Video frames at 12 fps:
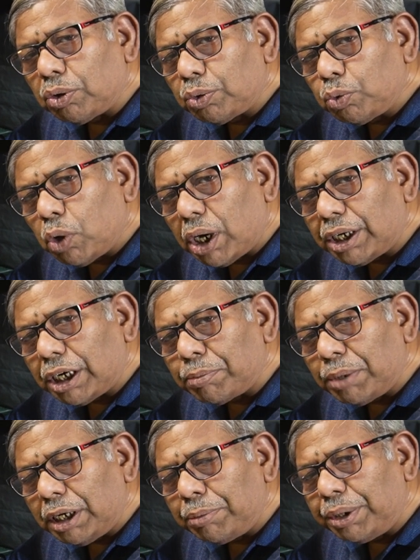
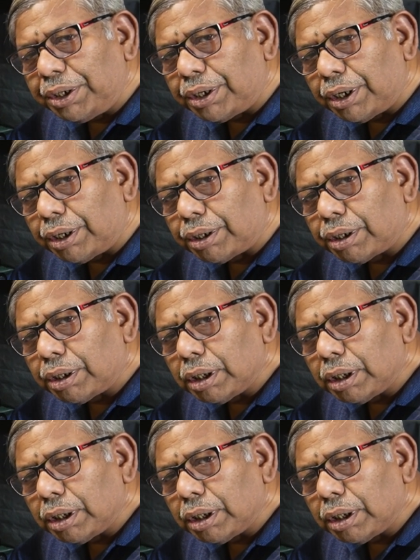200mm